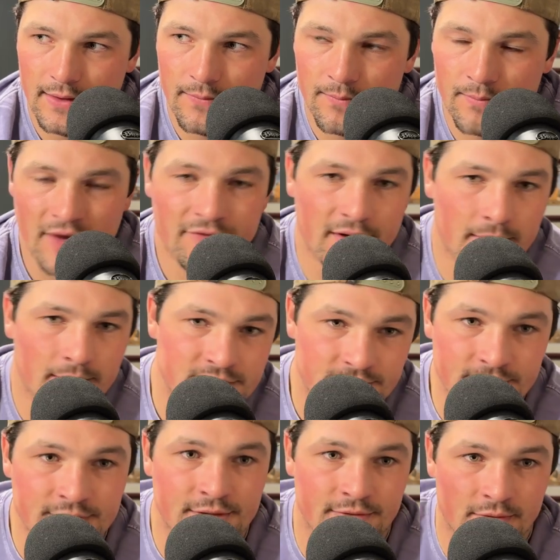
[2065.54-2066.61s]
my family's
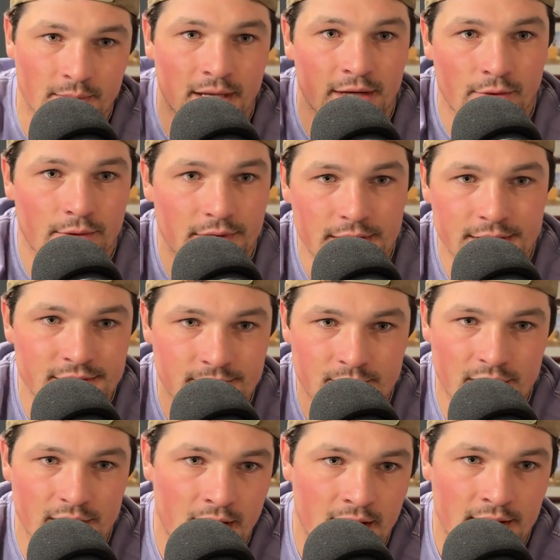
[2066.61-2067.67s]
originally from like northeastern
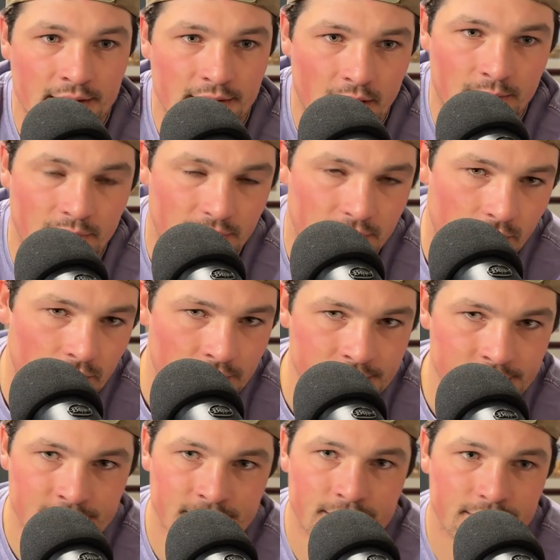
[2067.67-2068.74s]
PA up in the coal
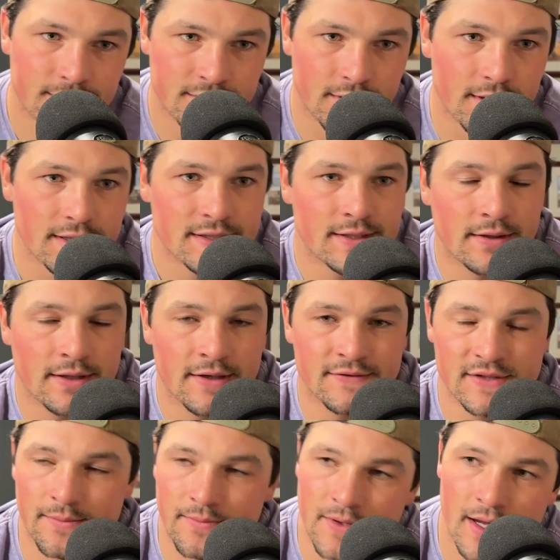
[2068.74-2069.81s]
regions. So he still lives
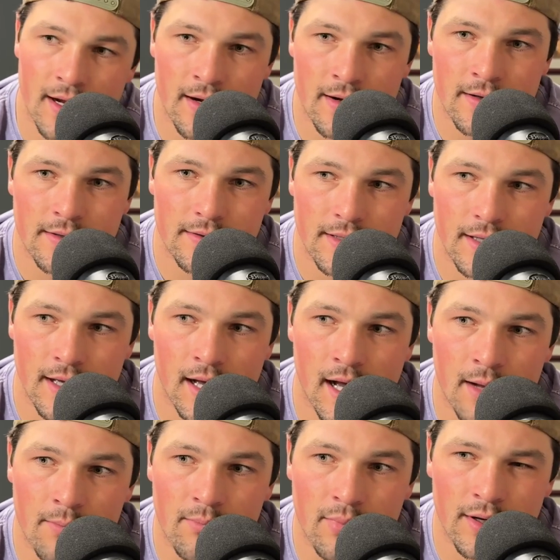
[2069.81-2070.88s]
up there.
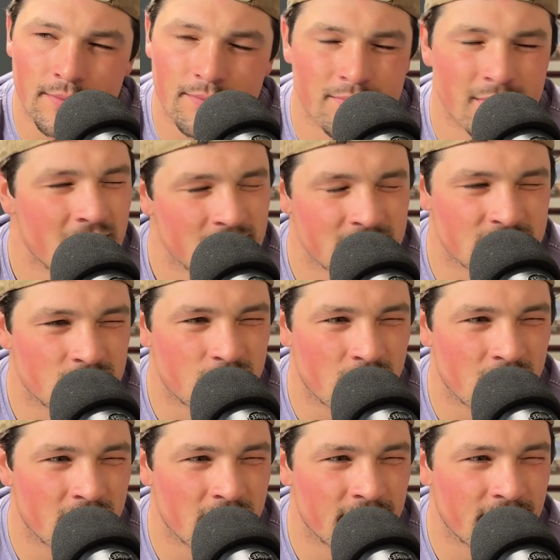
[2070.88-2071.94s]
But maybe
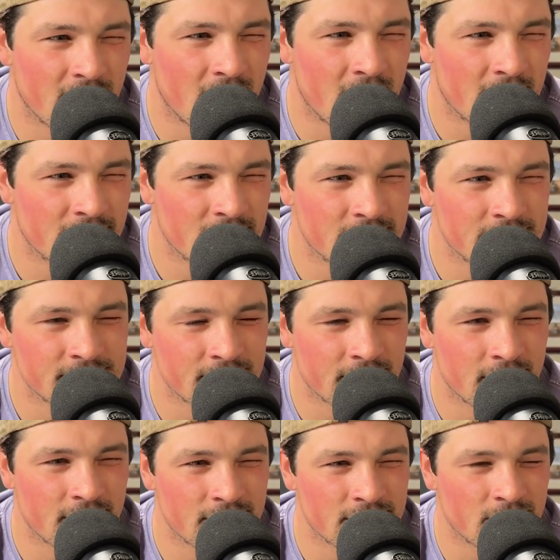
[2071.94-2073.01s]
20 years
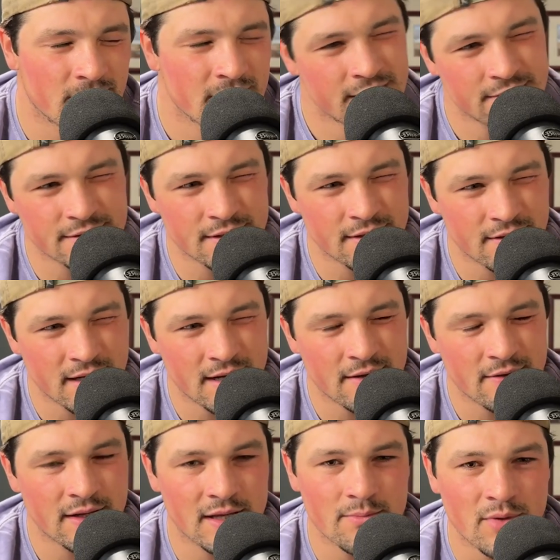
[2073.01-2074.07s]
ago now,
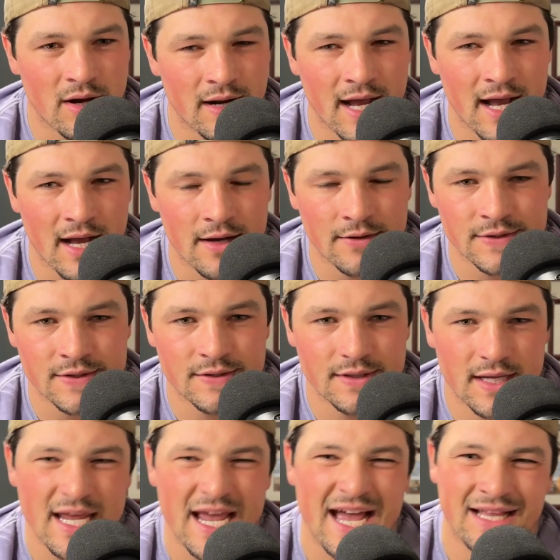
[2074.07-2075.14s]
he bought a house.
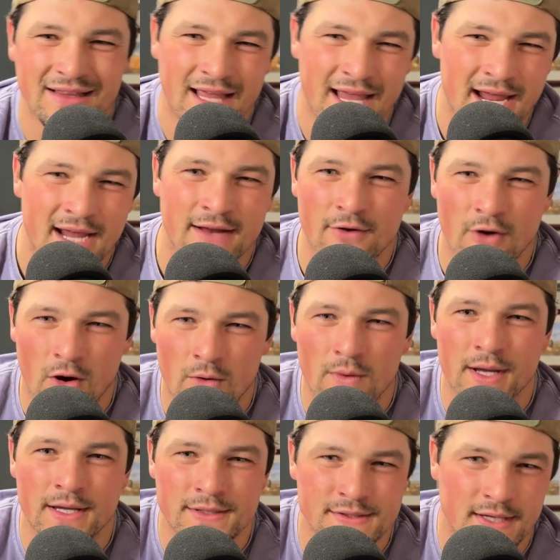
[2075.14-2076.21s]
He had land
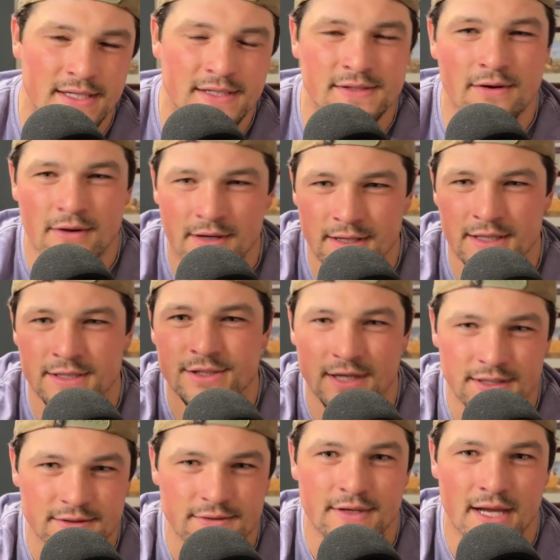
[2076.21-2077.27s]
always, like started in
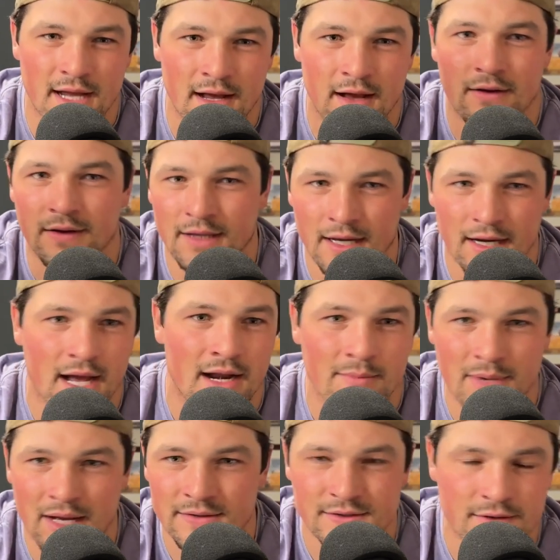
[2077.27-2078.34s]
Chestertown and then kind of
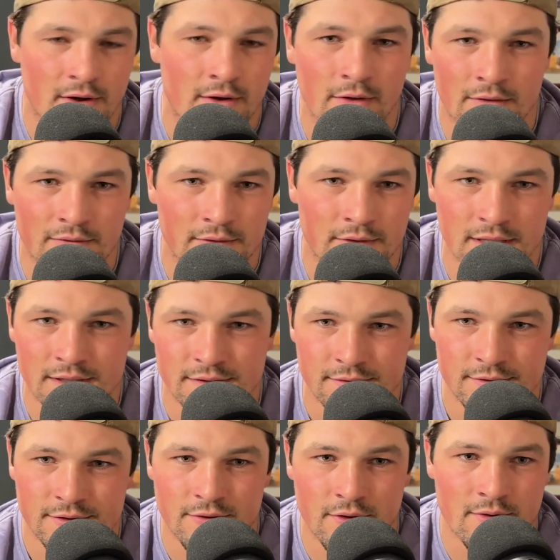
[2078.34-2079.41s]
bouncing all over the
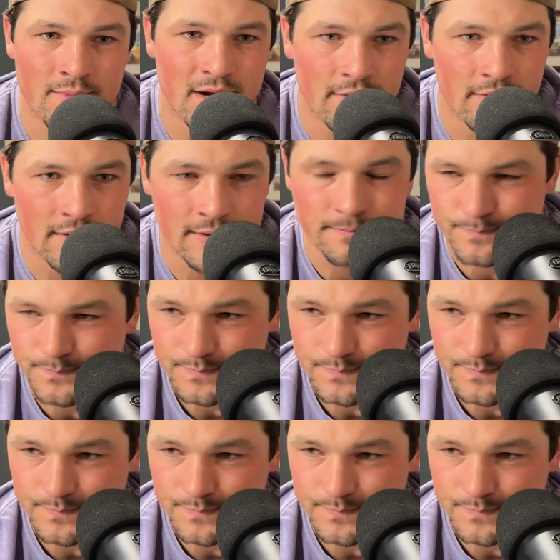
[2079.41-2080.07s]
Eastern Shore of Maryland.